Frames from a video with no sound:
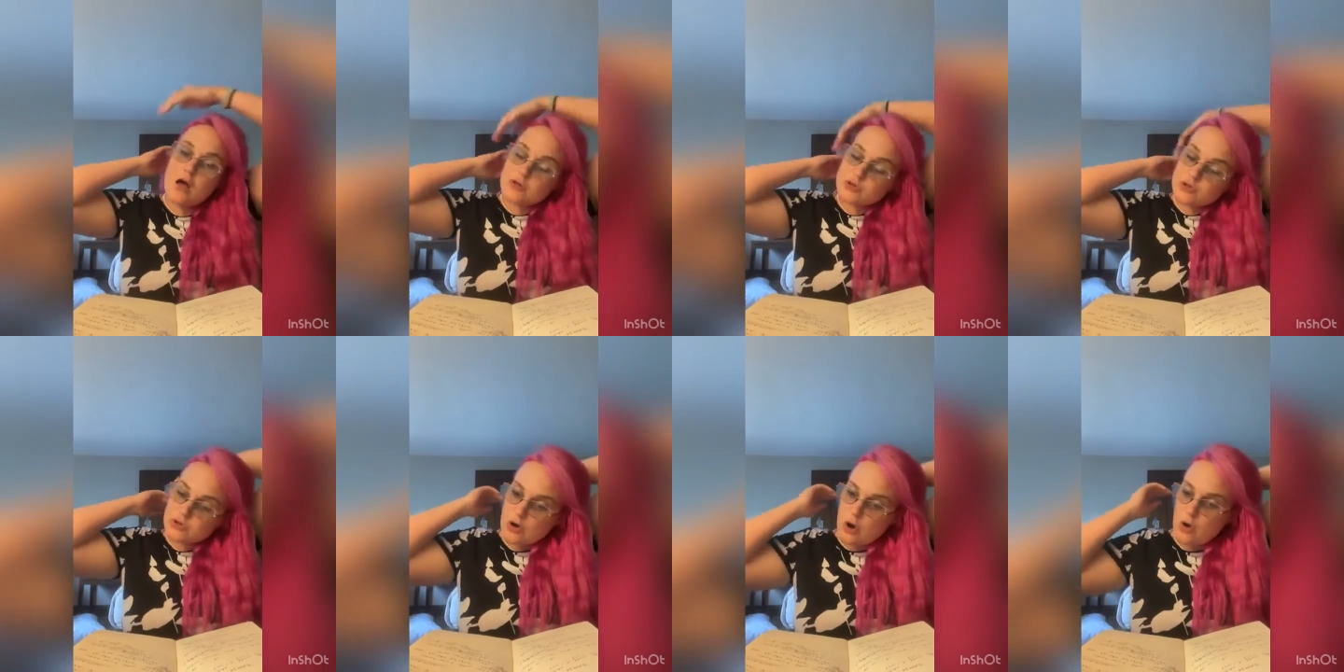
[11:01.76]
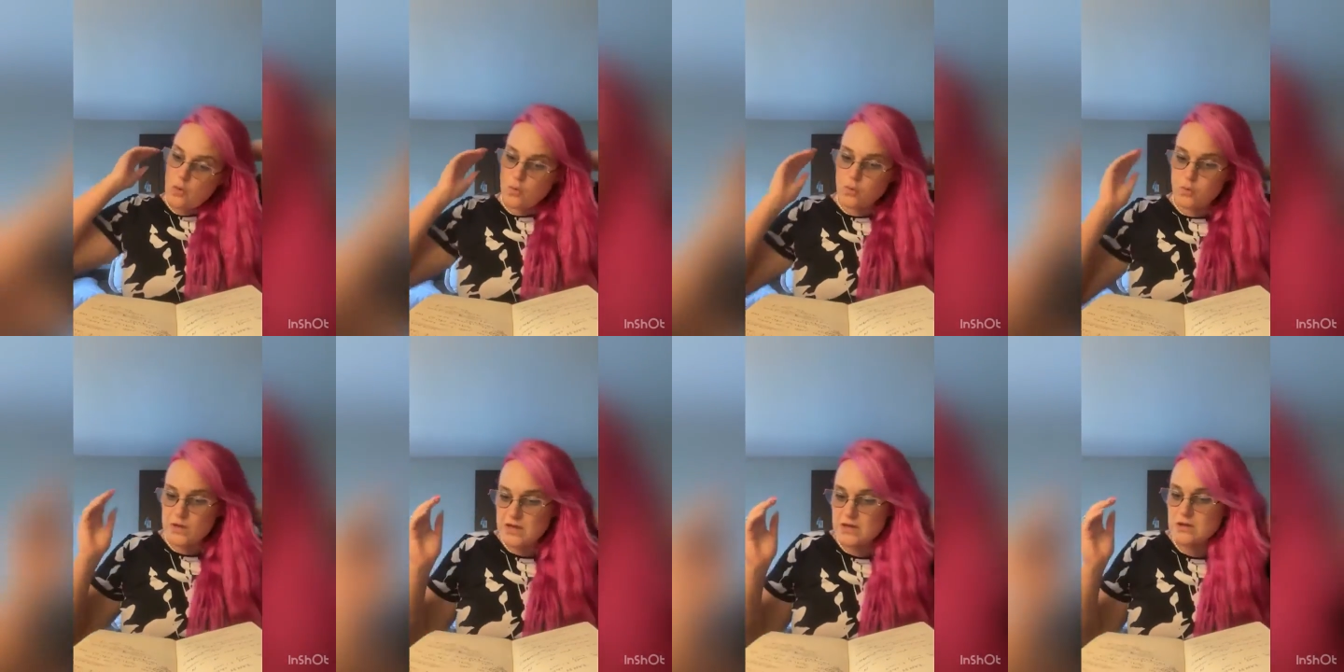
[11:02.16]
so
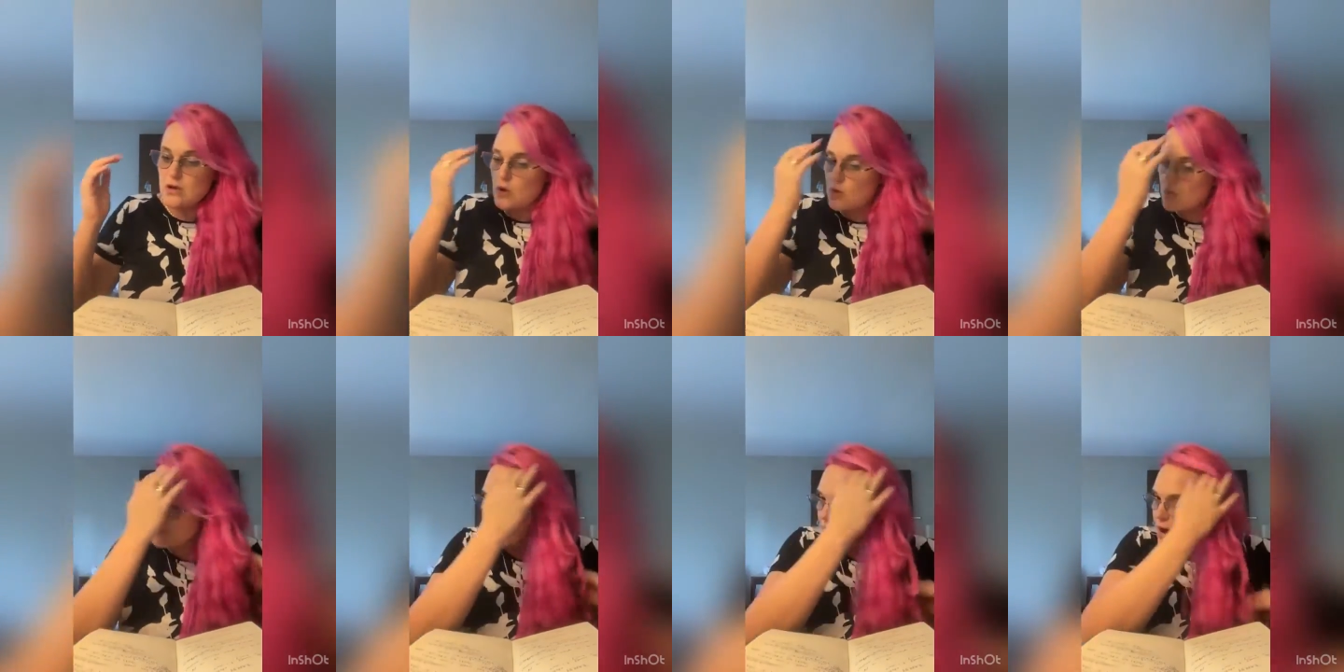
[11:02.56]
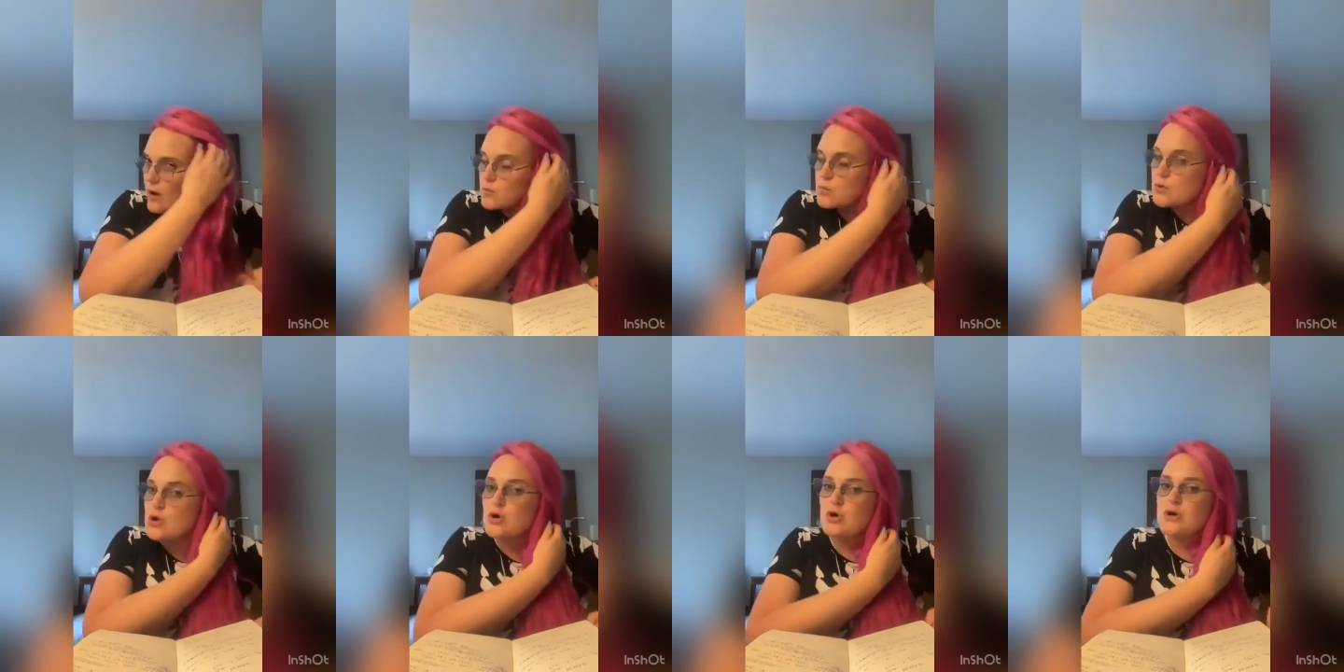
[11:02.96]
we know
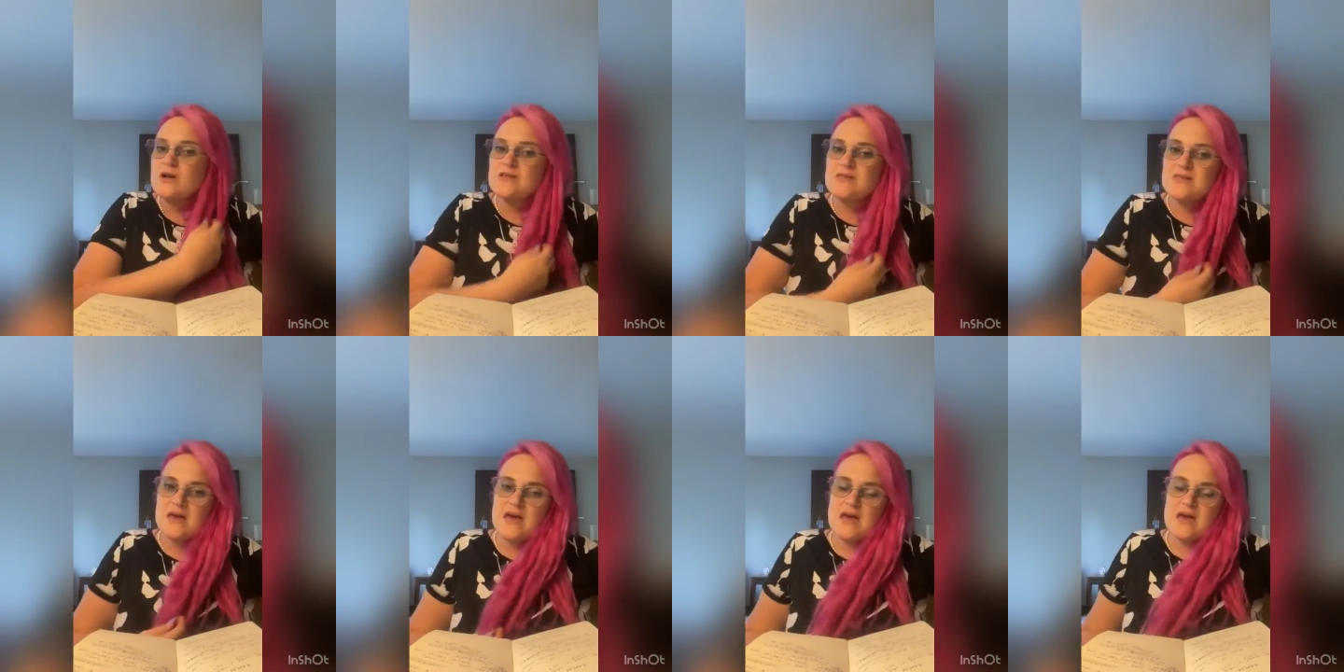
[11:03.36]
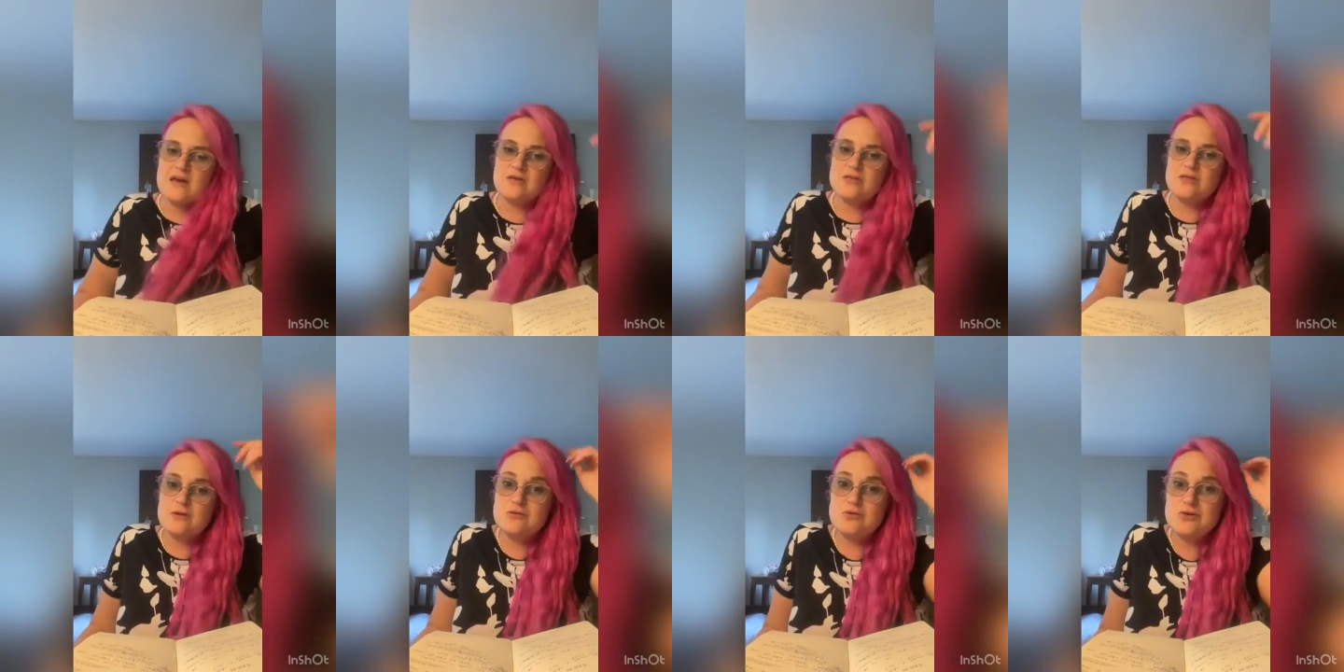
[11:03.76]
that. We're gonna
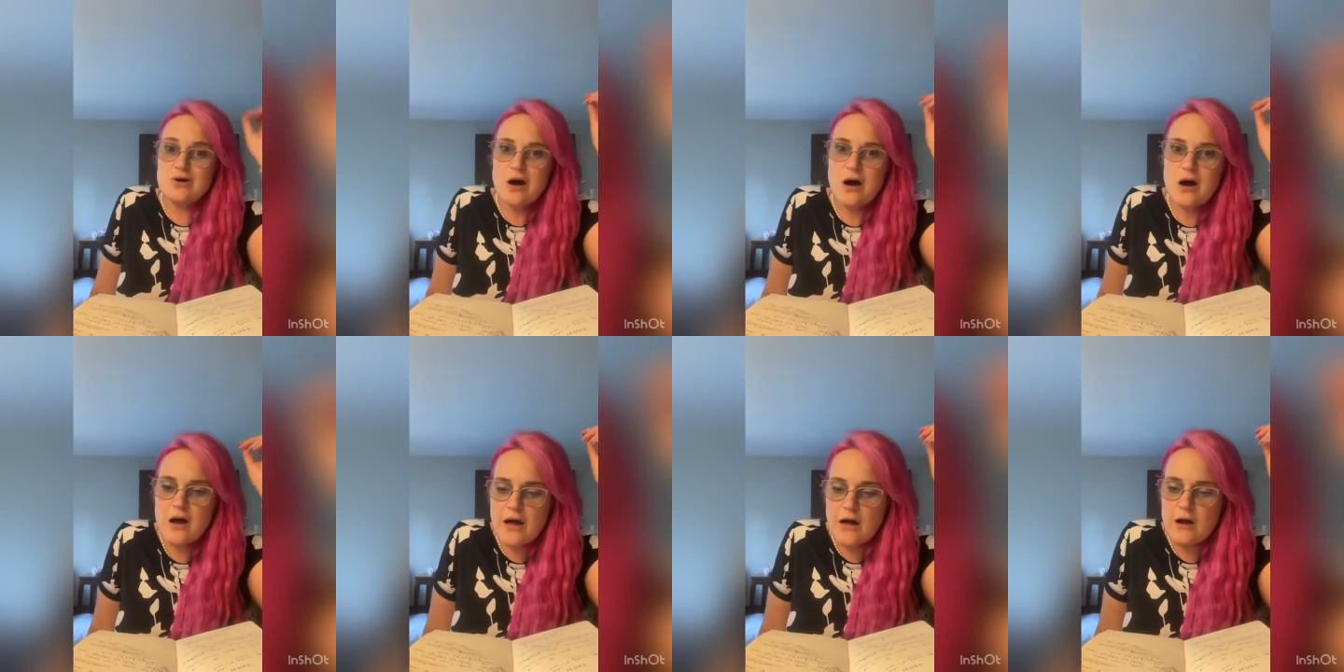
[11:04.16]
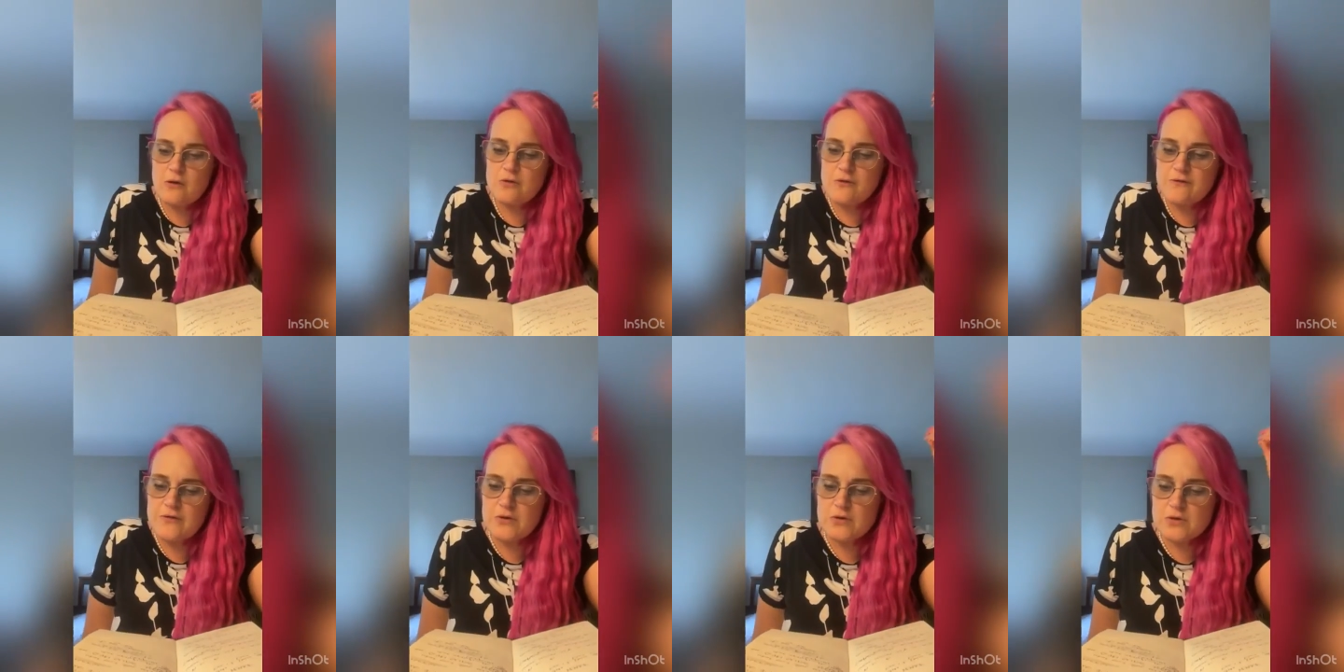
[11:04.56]
take the duh
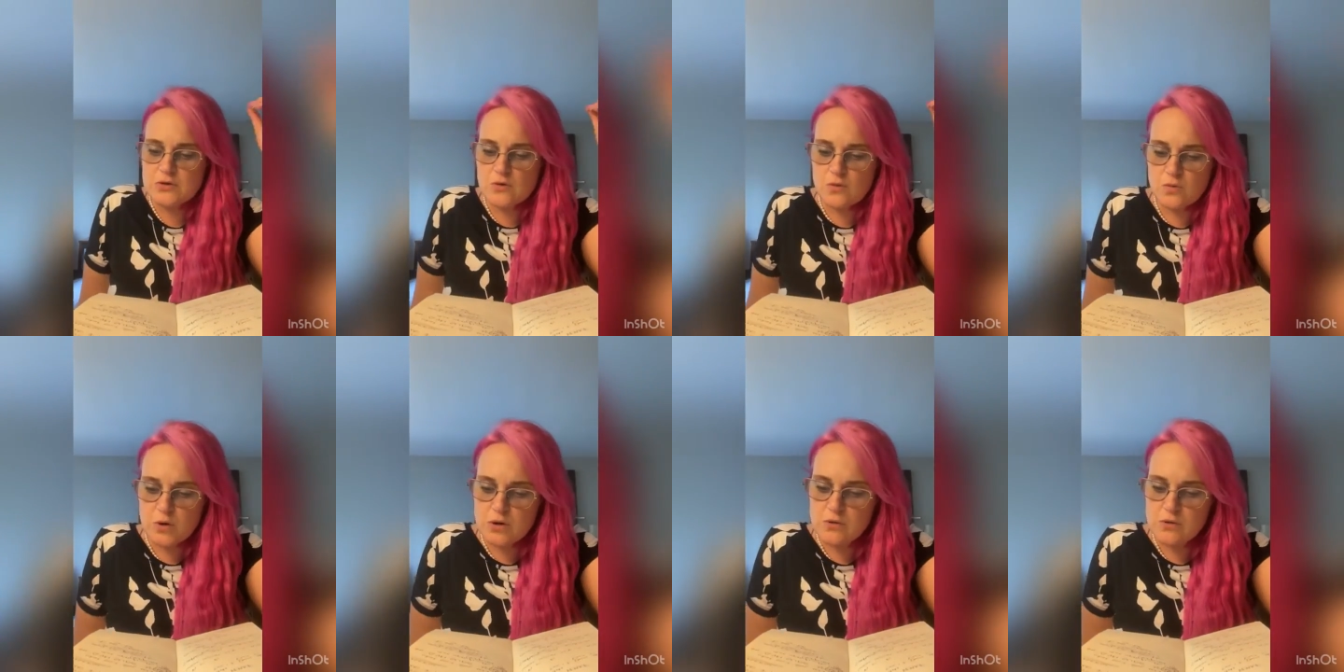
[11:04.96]
out of it. So what